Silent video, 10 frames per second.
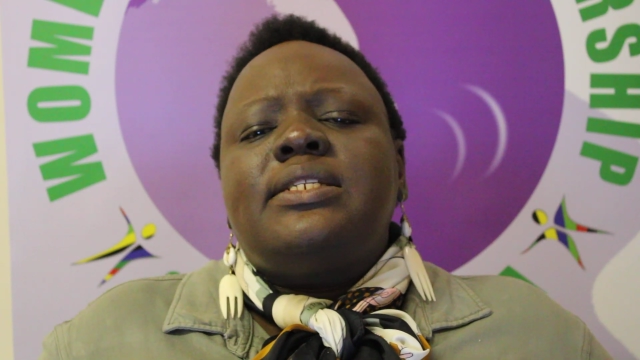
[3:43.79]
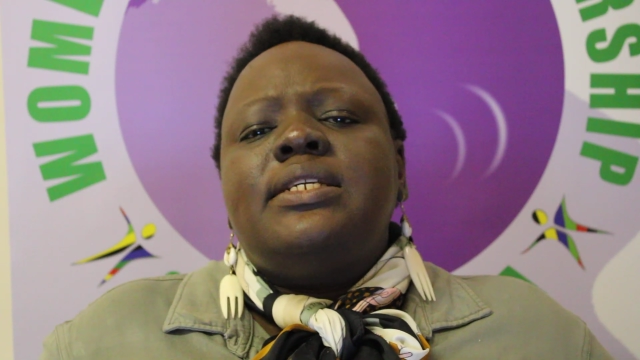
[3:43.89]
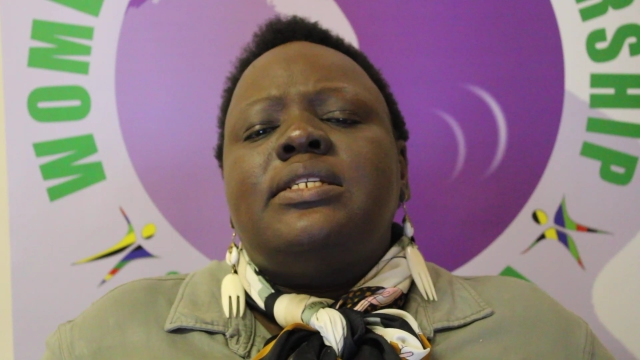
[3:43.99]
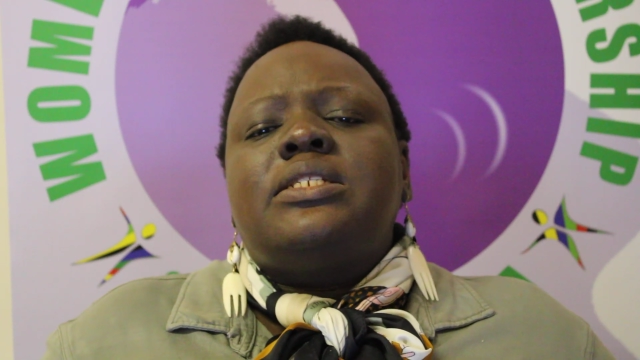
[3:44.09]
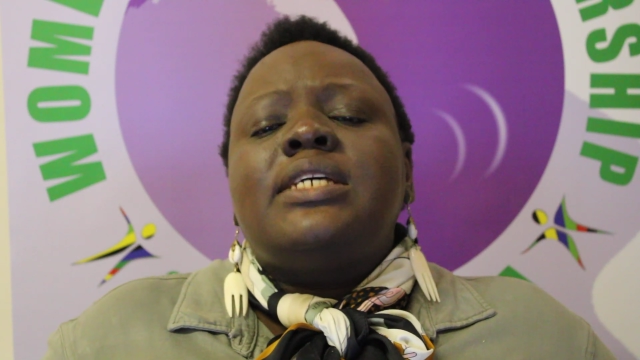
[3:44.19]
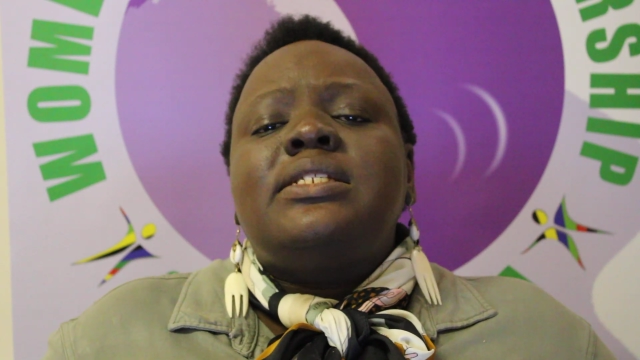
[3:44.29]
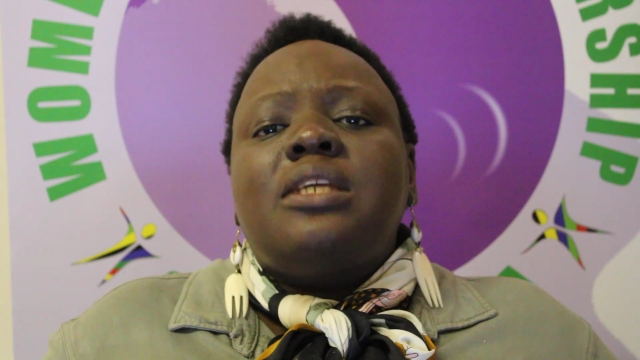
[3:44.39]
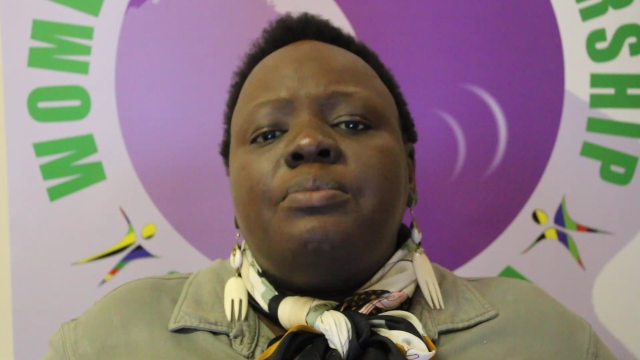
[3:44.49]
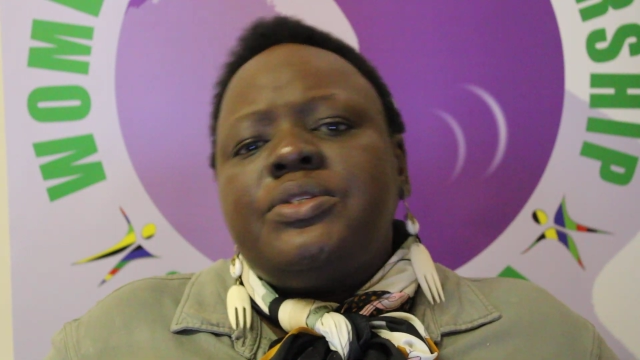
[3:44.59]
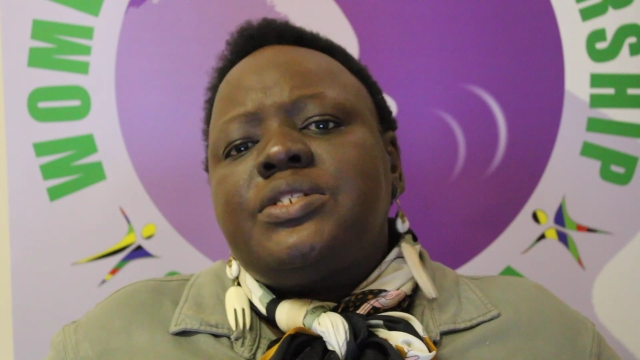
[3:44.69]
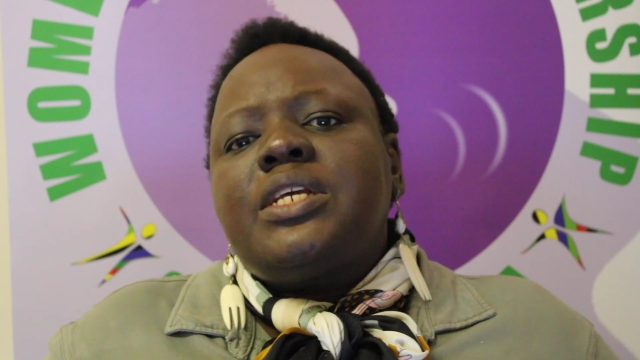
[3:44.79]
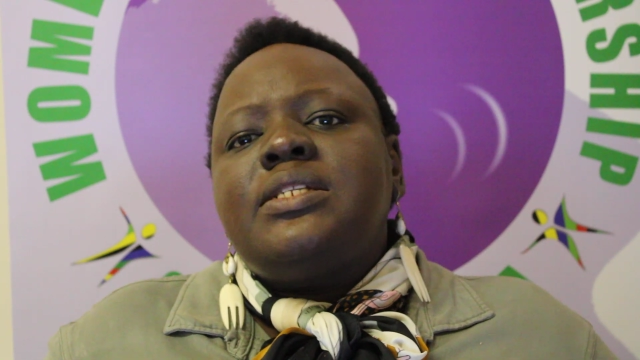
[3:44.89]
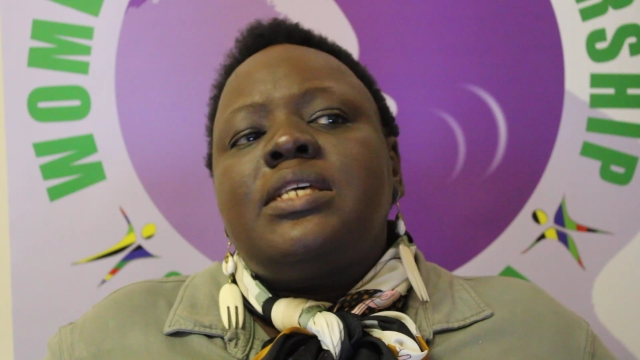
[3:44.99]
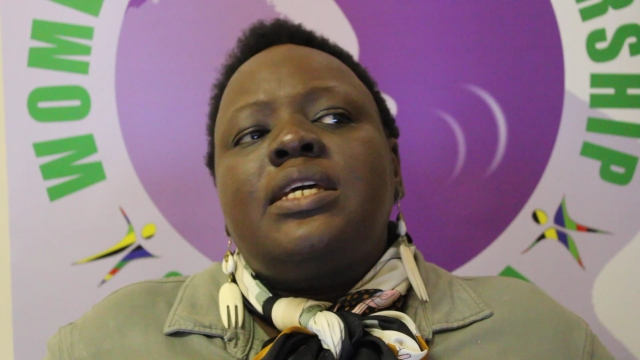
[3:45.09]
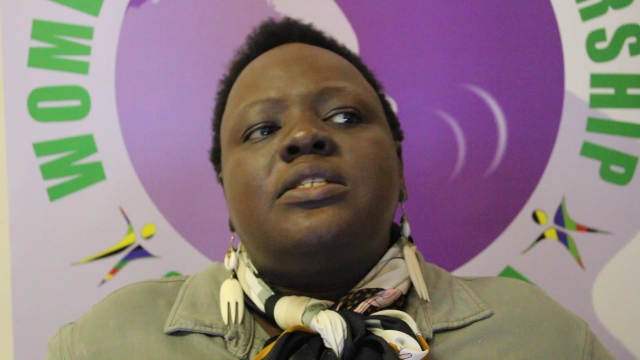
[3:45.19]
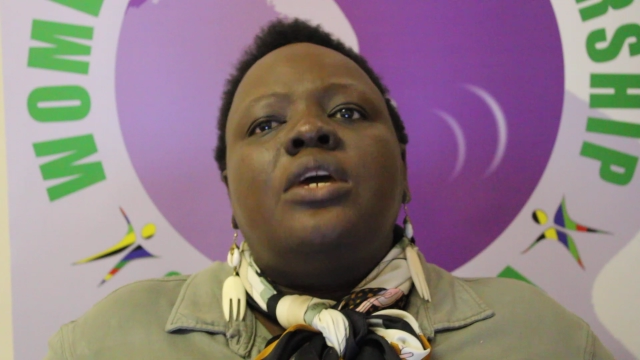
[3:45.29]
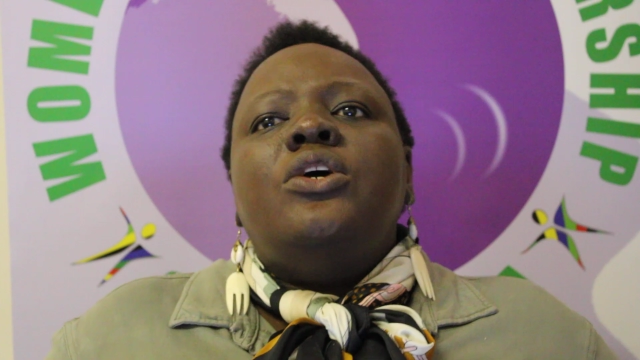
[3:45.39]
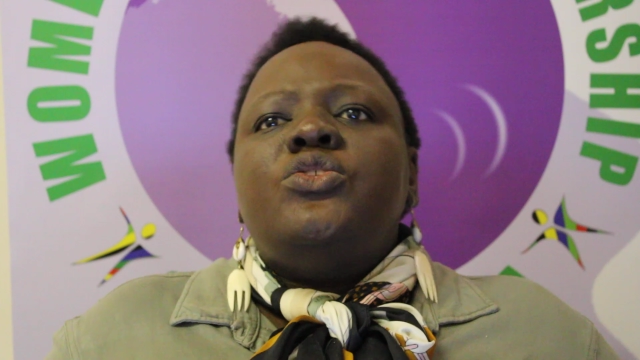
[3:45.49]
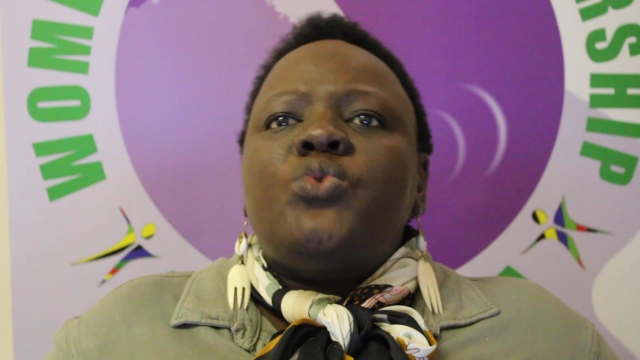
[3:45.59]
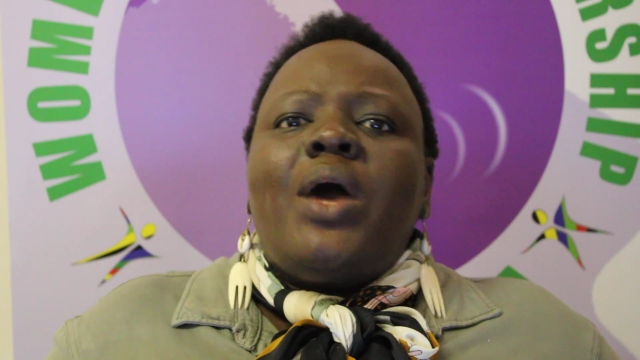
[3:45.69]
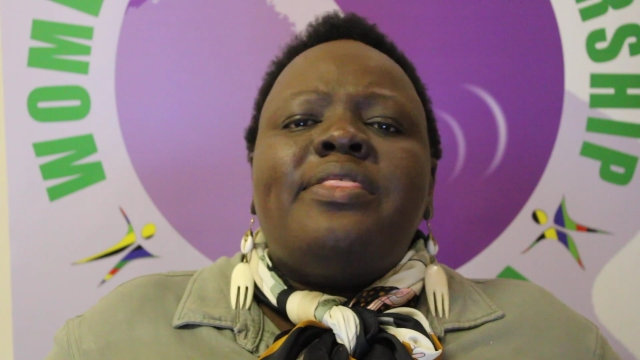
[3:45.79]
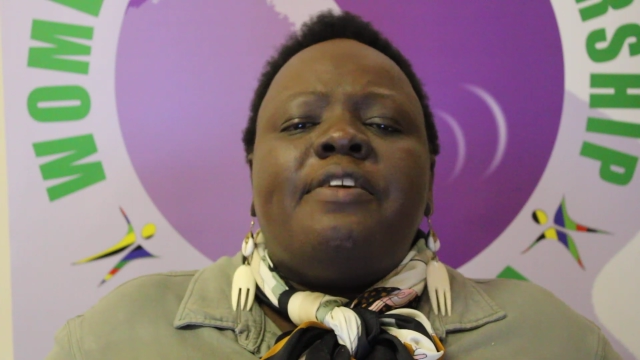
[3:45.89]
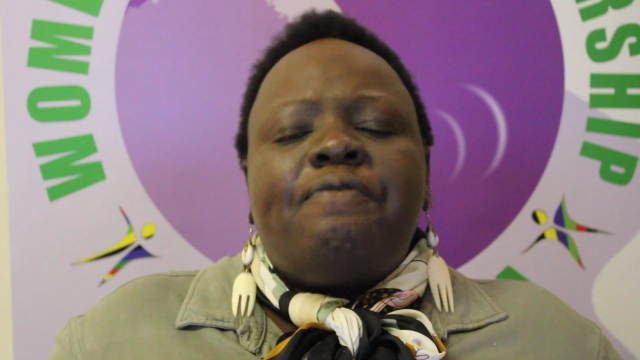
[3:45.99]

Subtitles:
It just demonstrated to other